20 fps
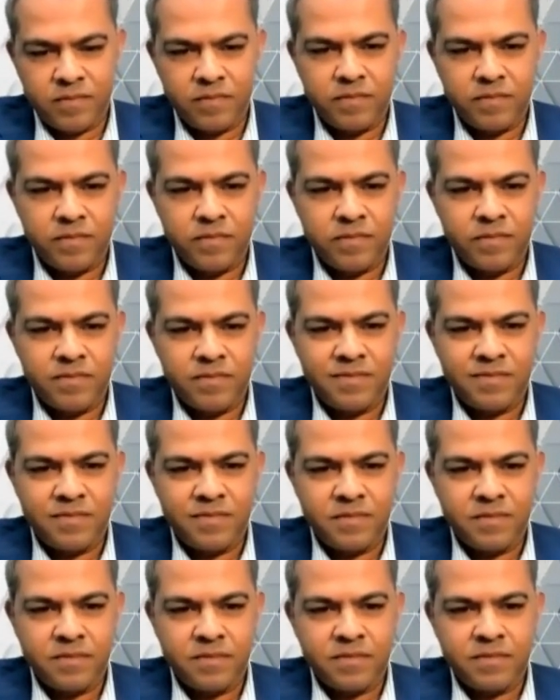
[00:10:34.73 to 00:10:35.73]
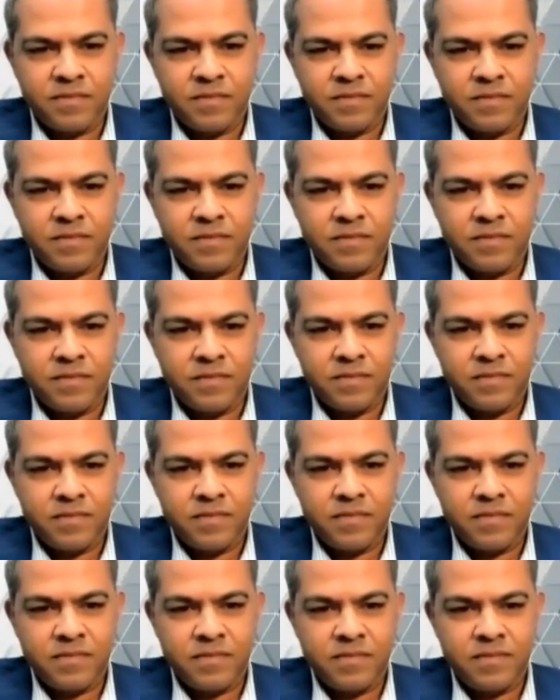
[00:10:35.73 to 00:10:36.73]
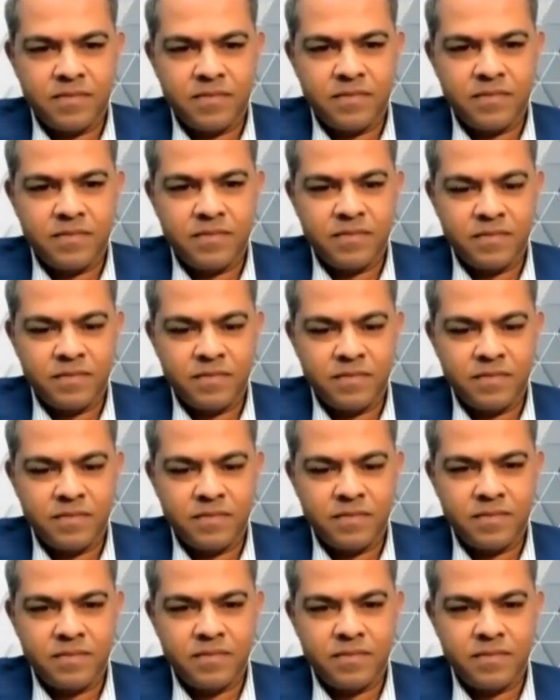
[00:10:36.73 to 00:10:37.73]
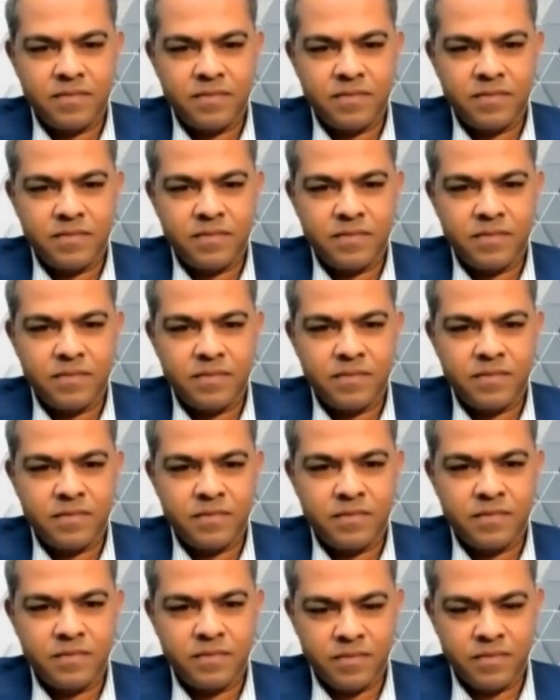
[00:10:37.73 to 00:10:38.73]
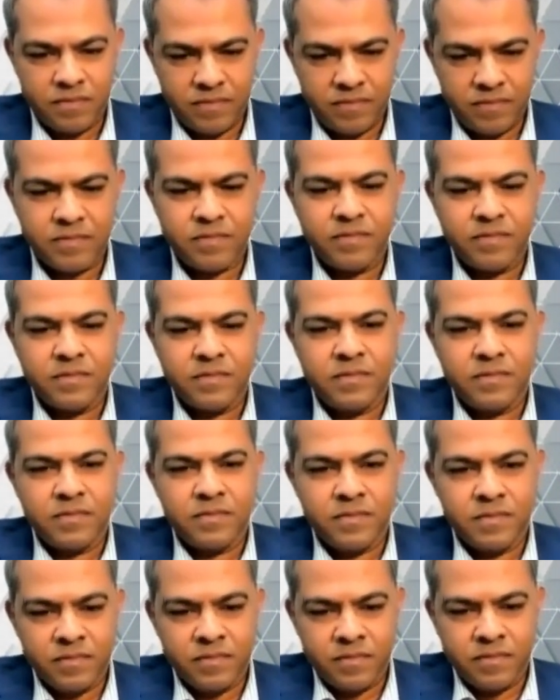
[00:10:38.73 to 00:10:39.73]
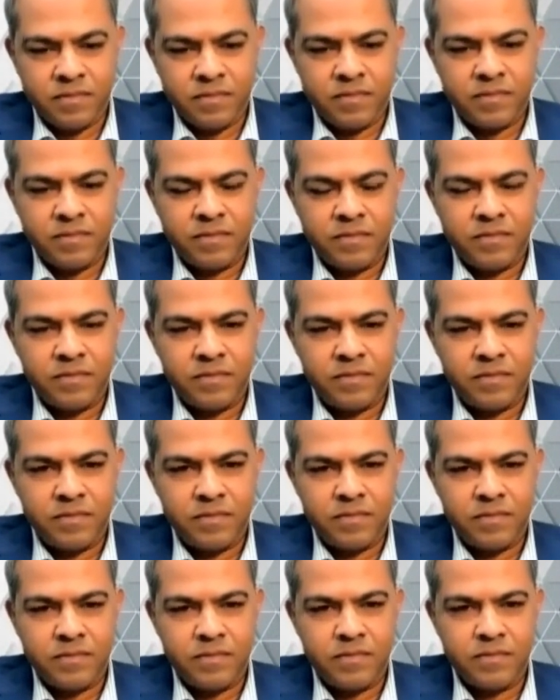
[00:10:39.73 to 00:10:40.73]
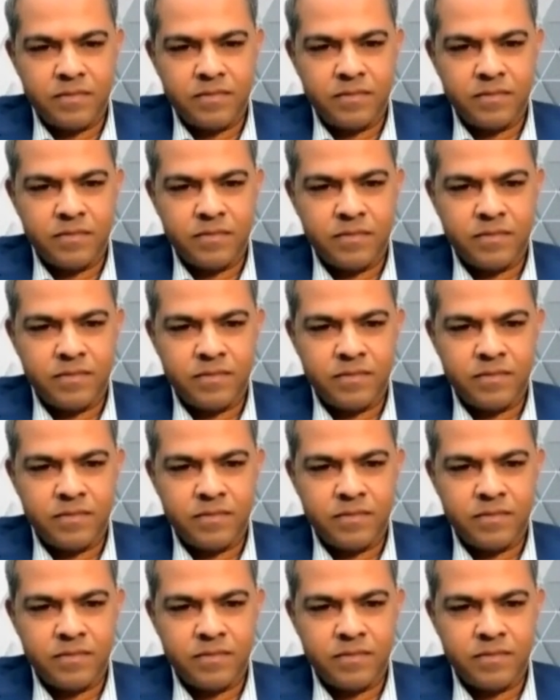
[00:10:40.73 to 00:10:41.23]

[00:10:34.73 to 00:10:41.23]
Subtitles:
The person shown says nothing.